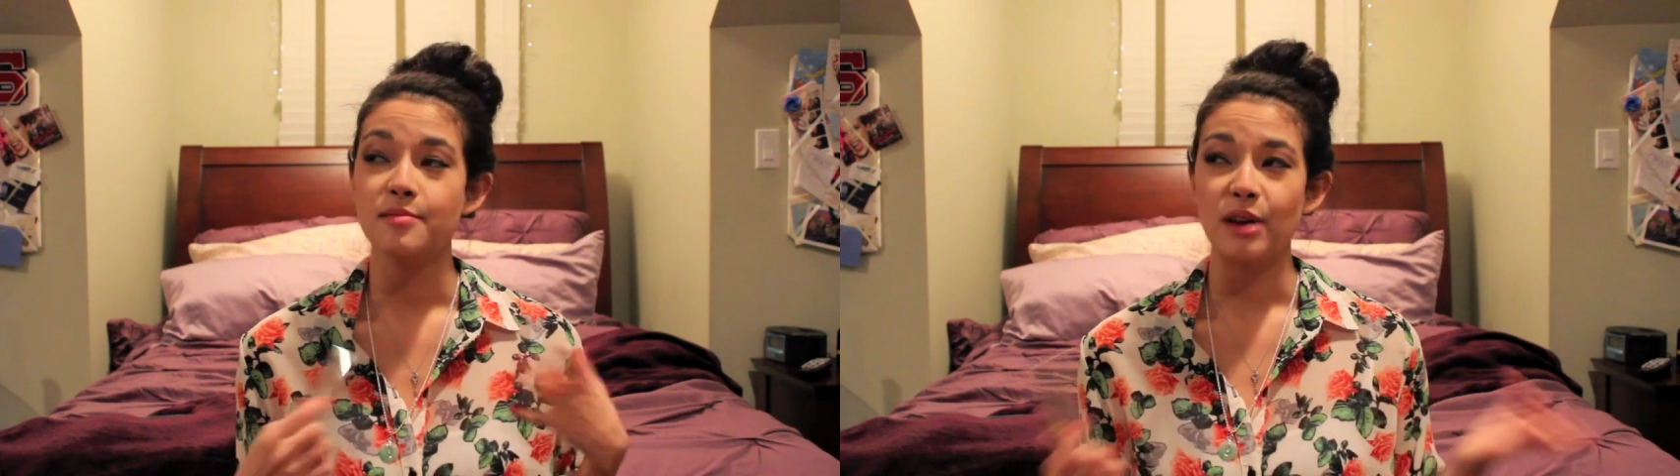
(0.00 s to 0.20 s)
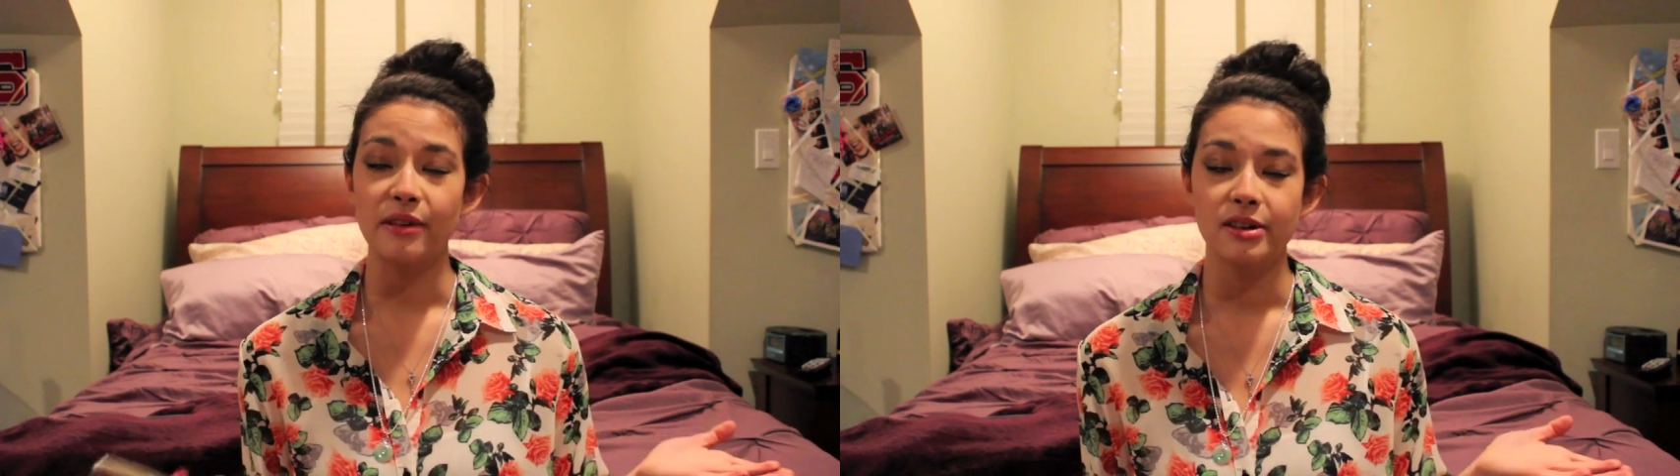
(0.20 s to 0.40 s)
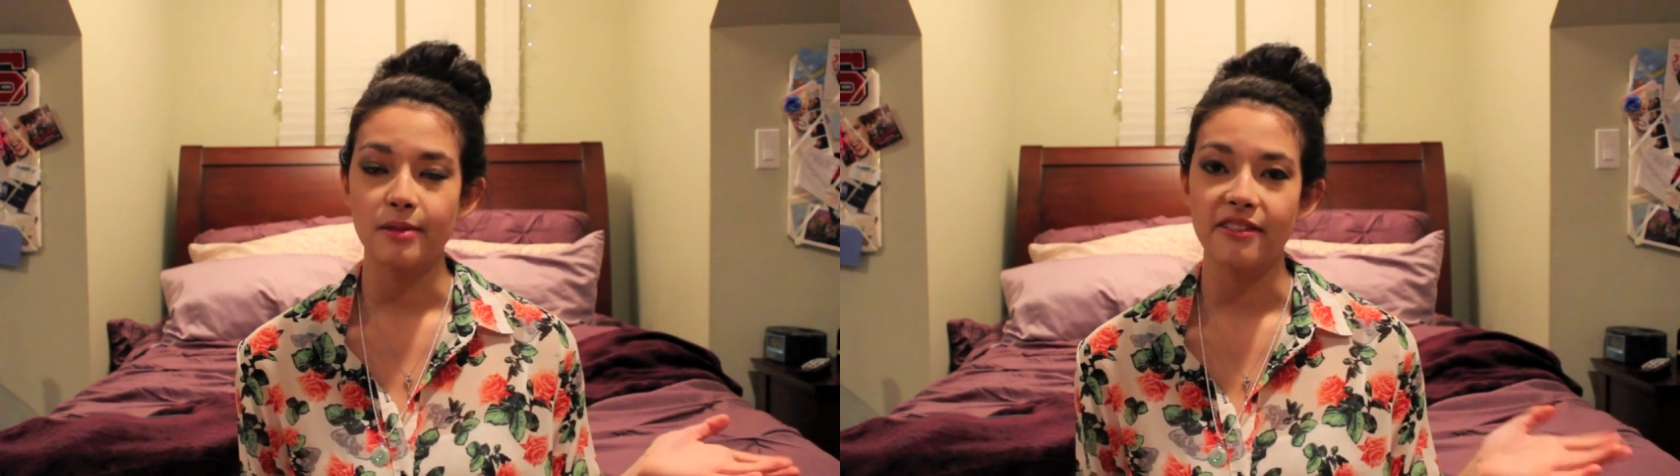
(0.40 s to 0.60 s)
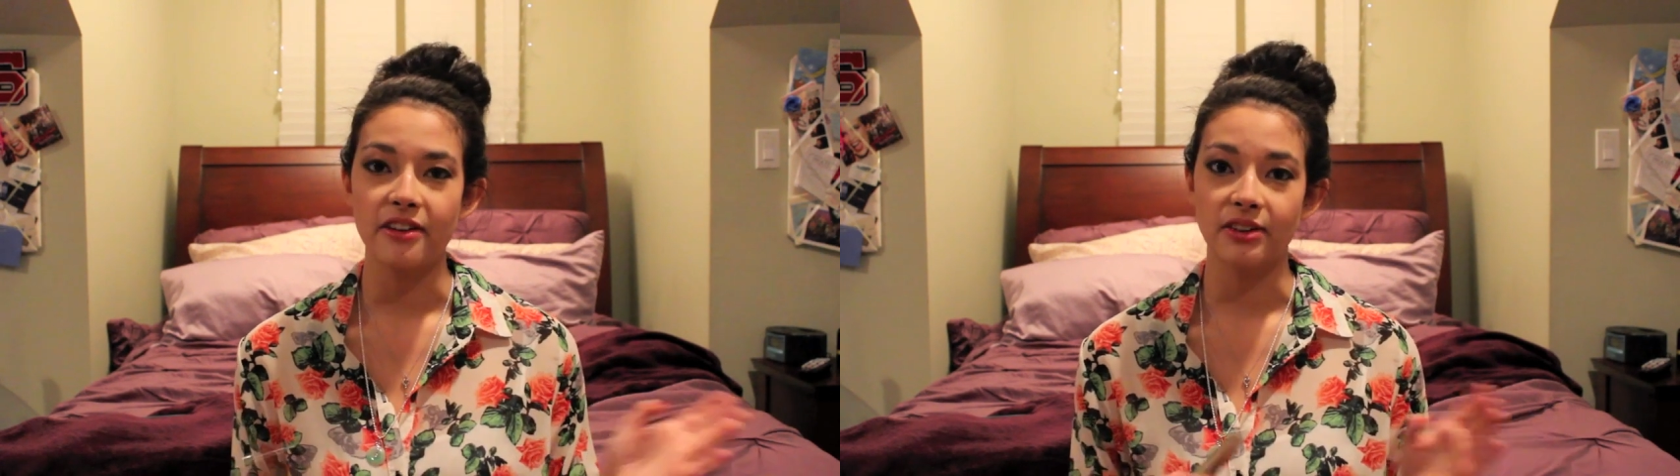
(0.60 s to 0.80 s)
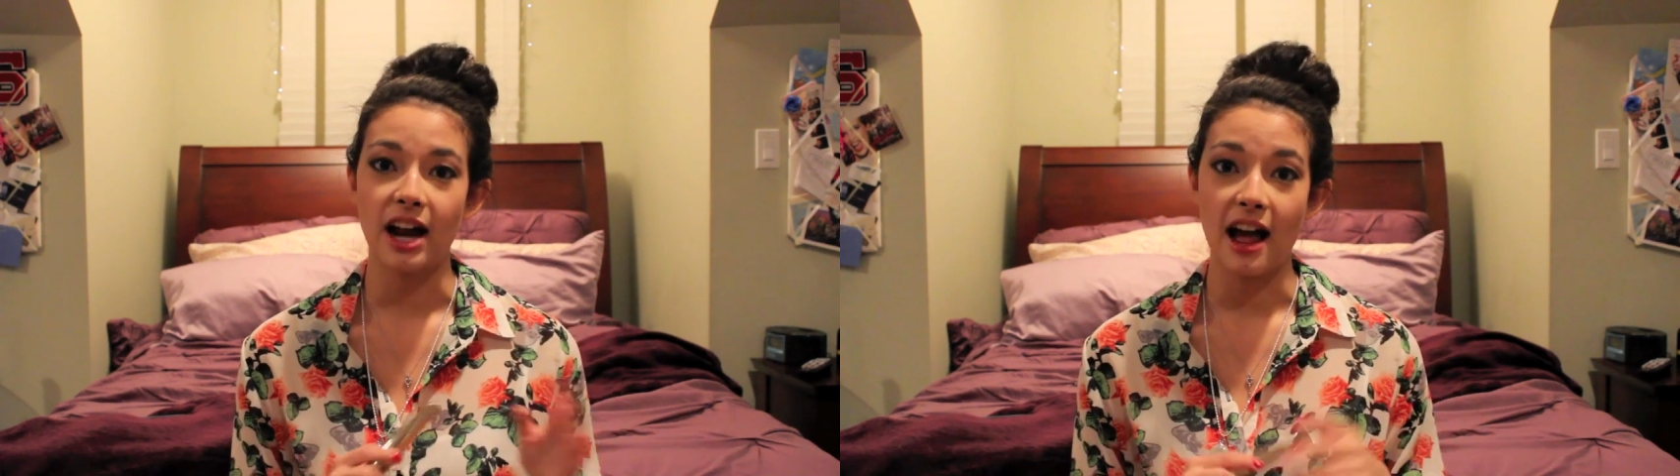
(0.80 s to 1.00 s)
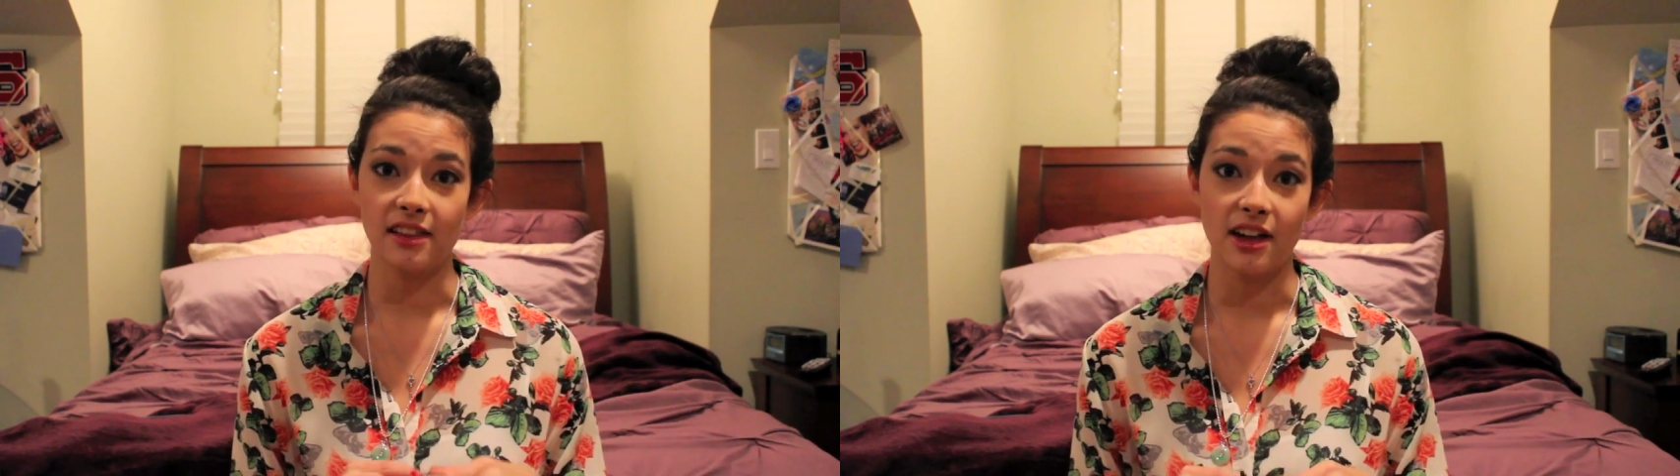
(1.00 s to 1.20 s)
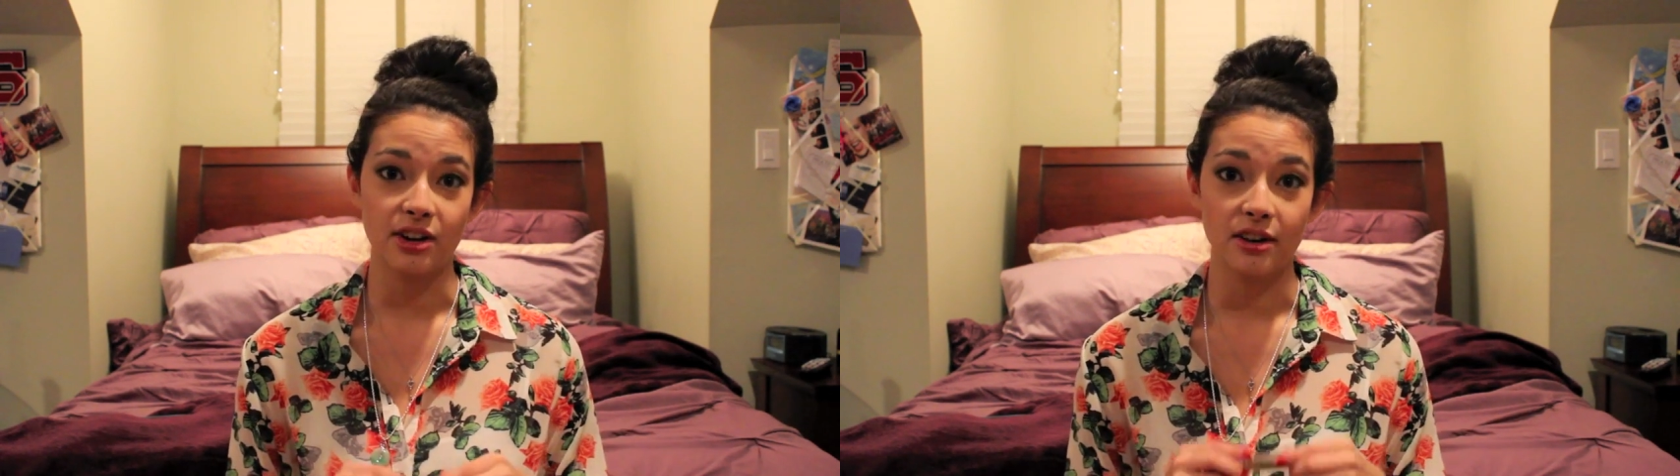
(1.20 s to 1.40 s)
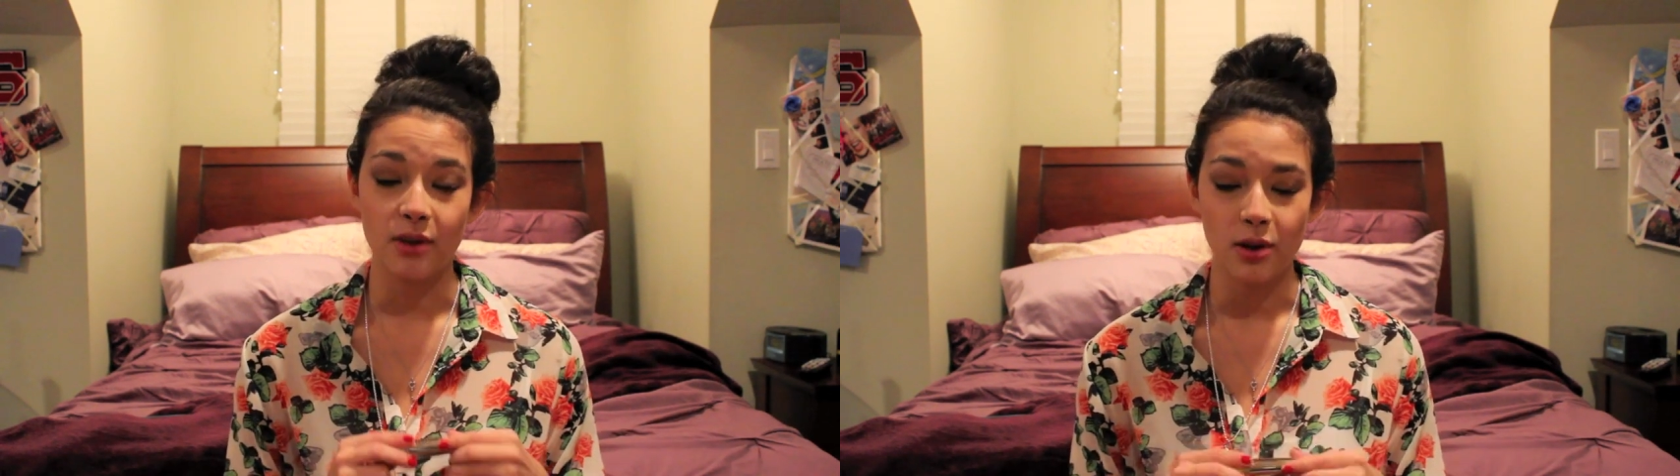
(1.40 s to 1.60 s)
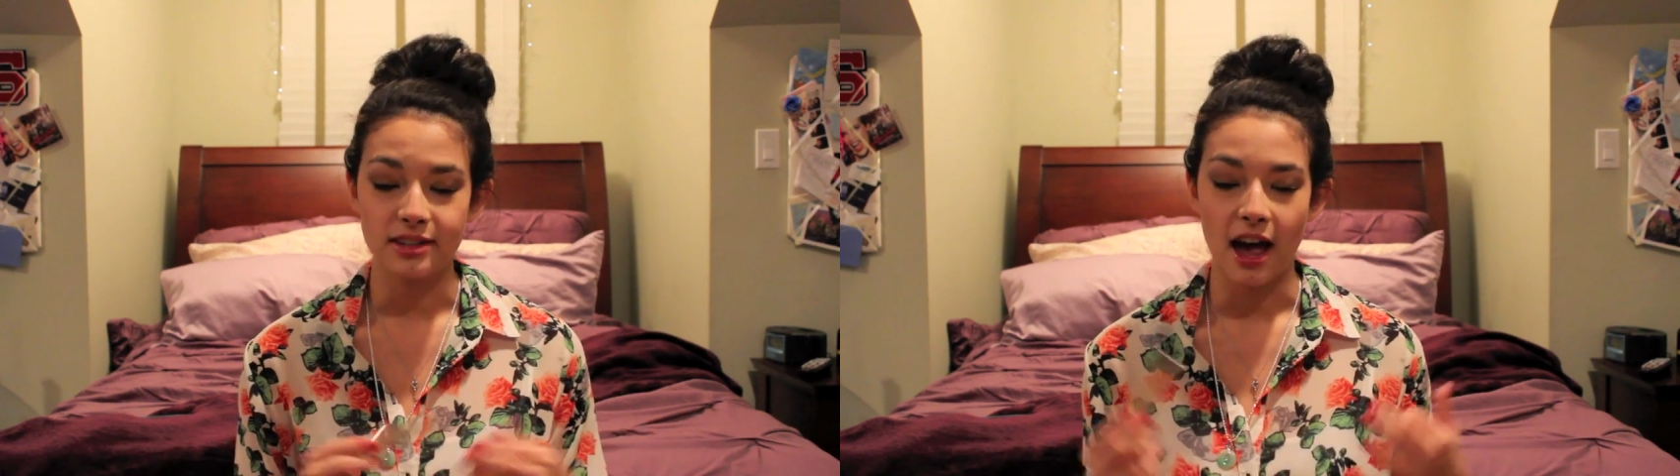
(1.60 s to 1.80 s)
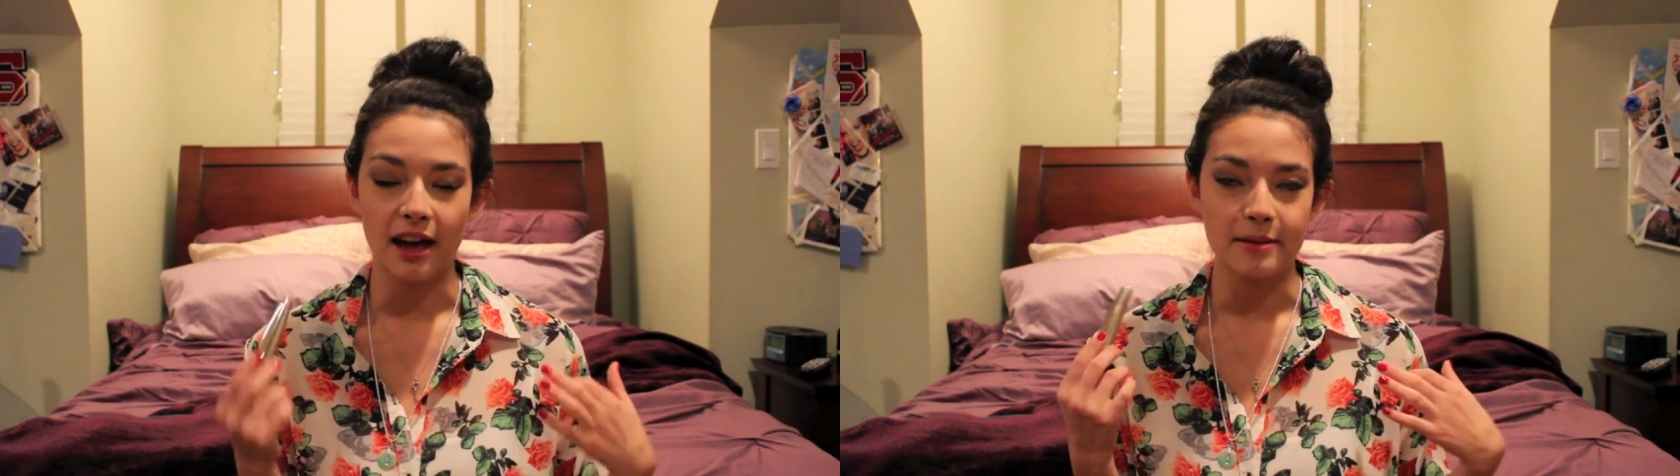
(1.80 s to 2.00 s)
by far my favorite eyeliner of all
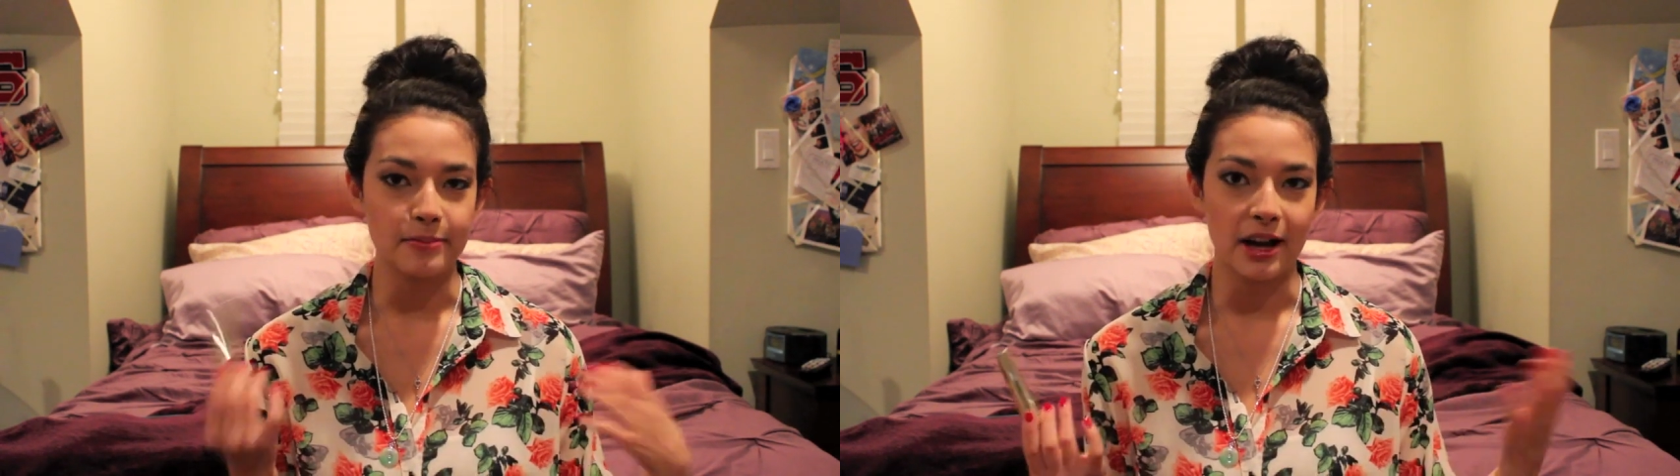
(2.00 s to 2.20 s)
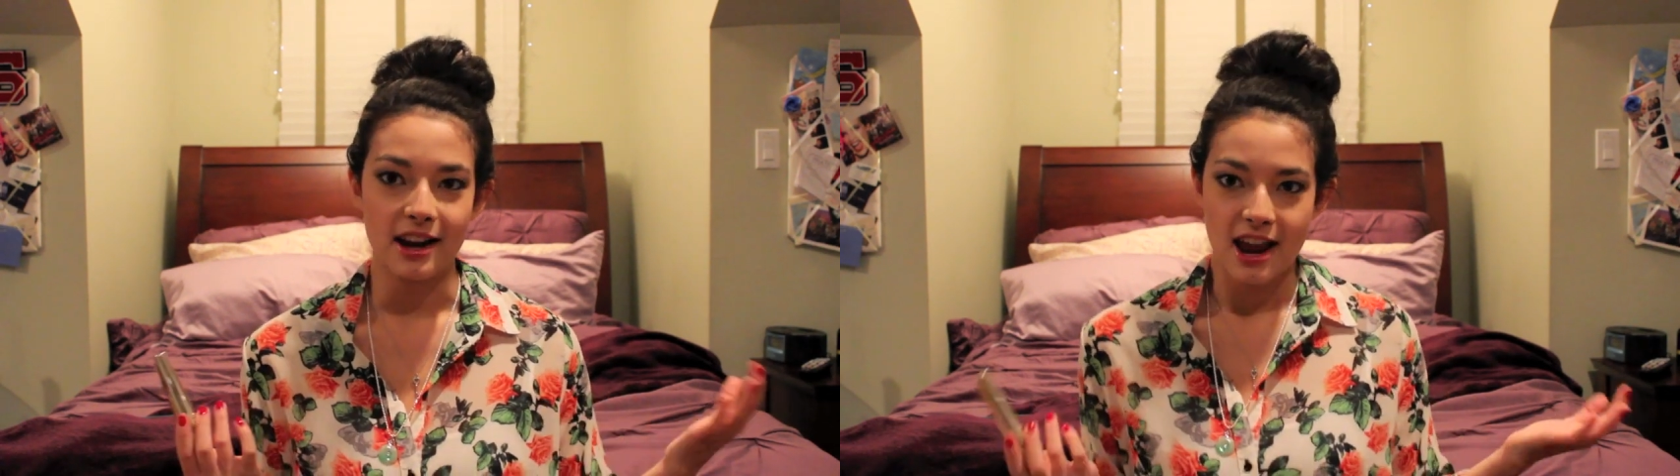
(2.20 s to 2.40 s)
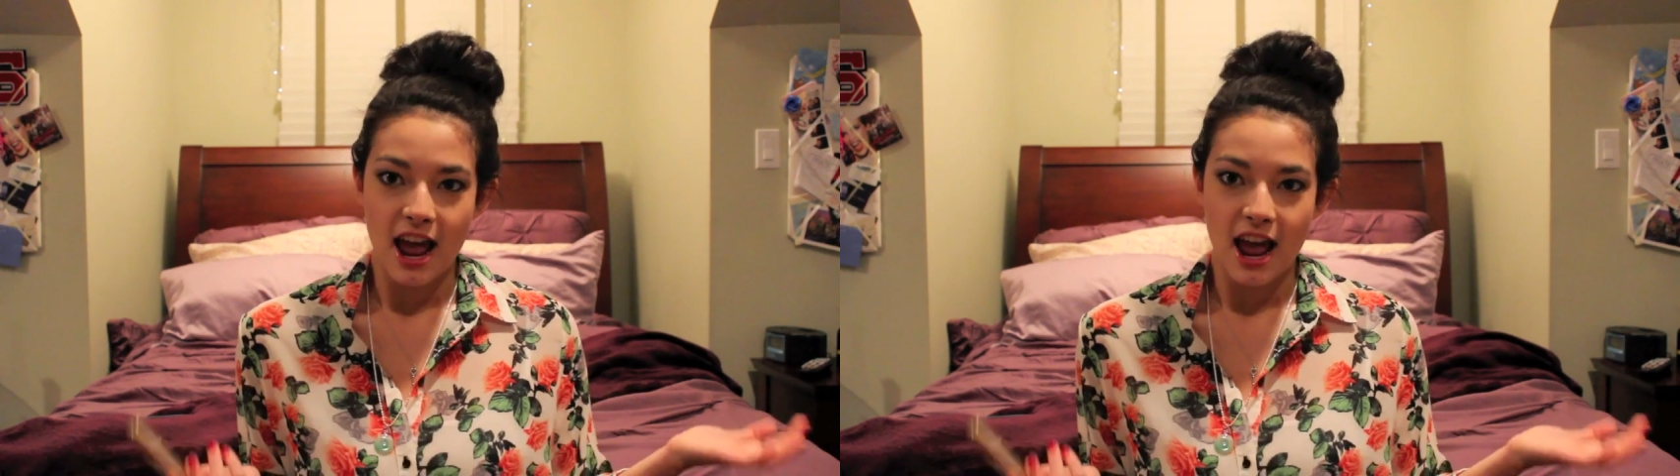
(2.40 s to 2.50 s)
time, but